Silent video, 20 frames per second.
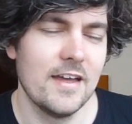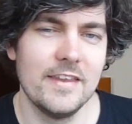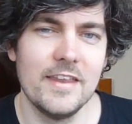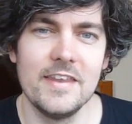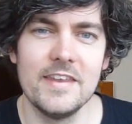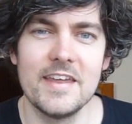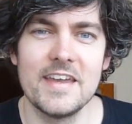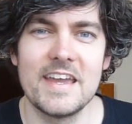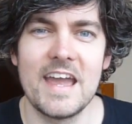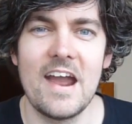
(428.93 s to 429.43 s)
And
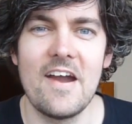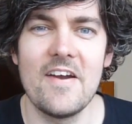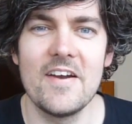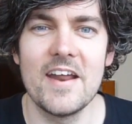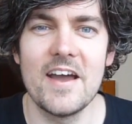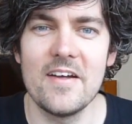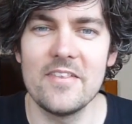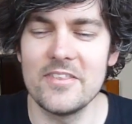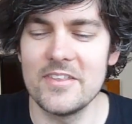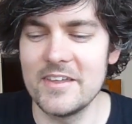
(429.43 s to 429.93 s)
then they
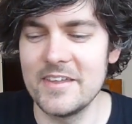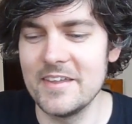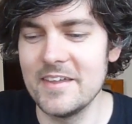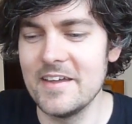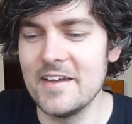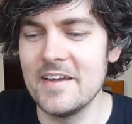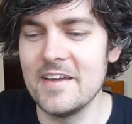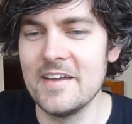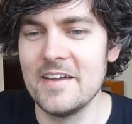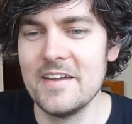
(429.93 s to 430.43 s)
carried out
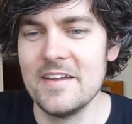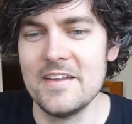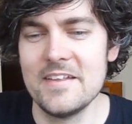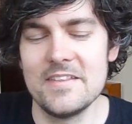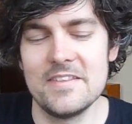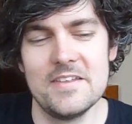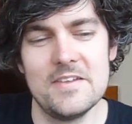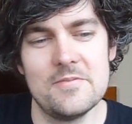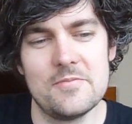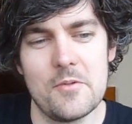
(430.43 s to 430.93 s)

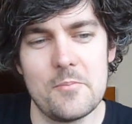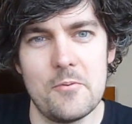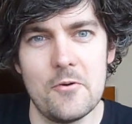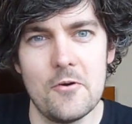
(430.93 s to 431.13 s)
the